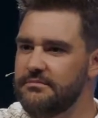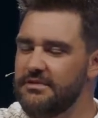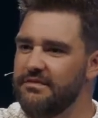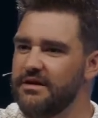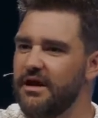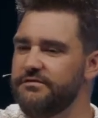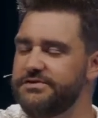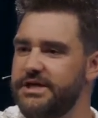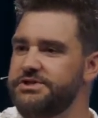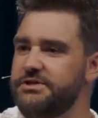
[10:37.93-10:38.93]
And the
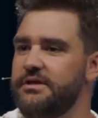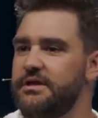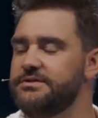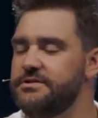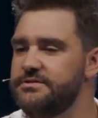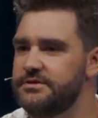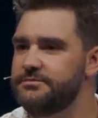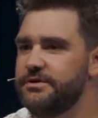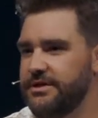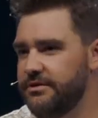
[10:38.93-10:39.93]
conversation that ensues is
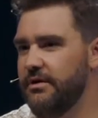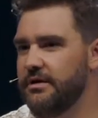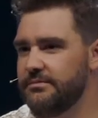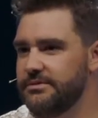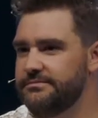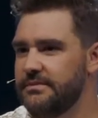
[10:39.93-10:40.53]
pretty incredible.